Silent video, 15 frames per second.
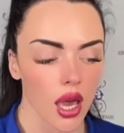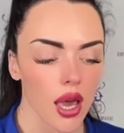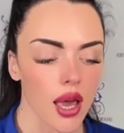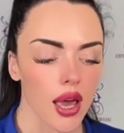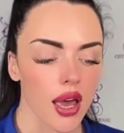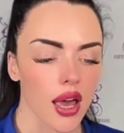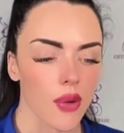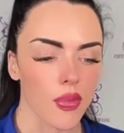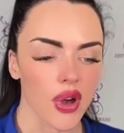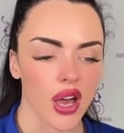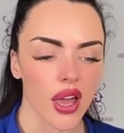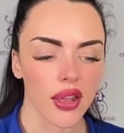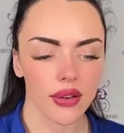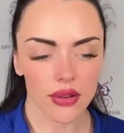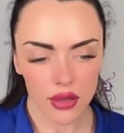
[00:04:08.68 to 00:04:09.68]
uh,
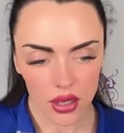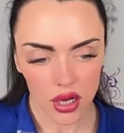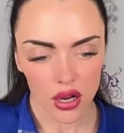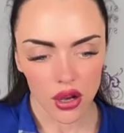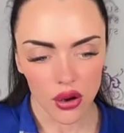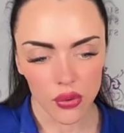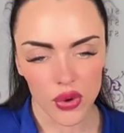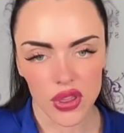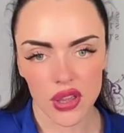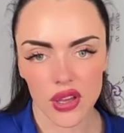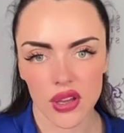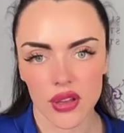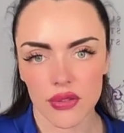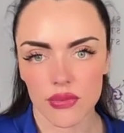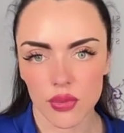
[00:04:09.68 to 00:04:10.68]
but you know, with
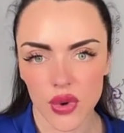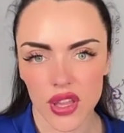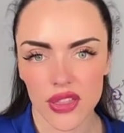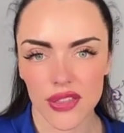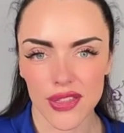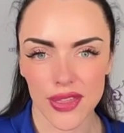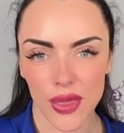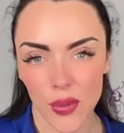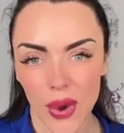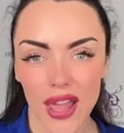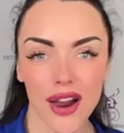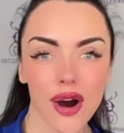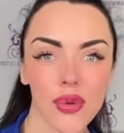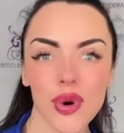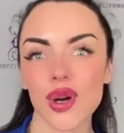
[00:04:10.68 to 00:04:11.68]
the with the
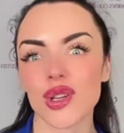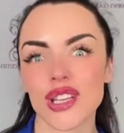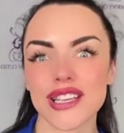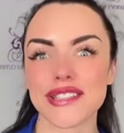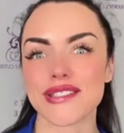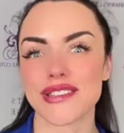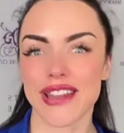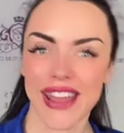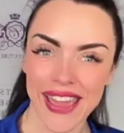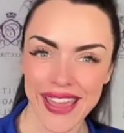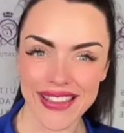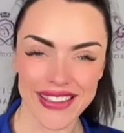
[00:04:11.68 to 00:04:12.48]
way our world is to,